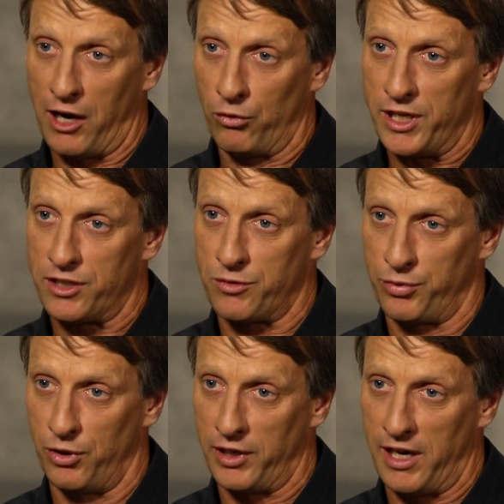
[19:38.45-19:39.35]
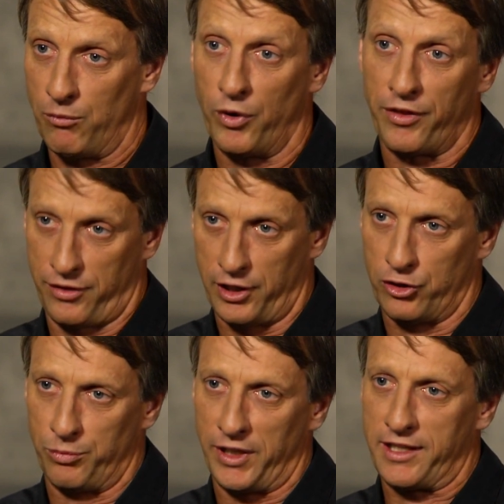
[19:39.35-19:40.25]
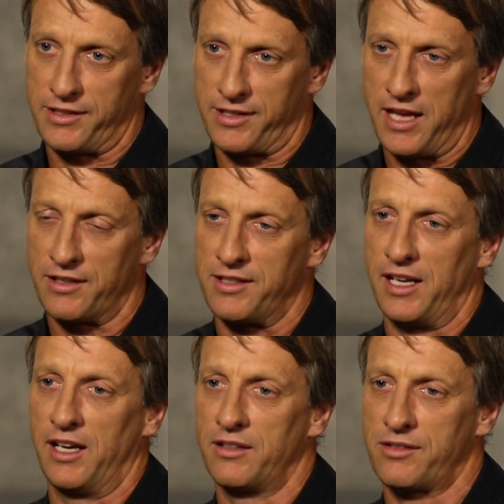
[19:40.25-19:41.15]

outreach program with a group like Skateistan.